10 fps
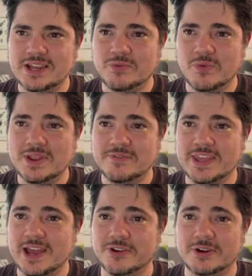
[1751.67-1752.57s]
one of
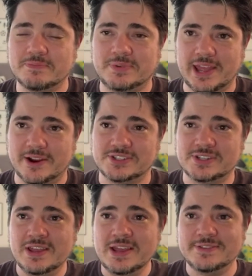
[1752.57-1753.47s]
the other players,
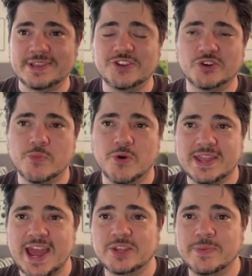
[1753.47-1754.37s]
Nitro, pointed
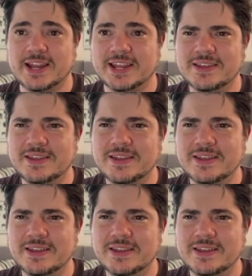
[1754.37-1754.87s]
out to me like,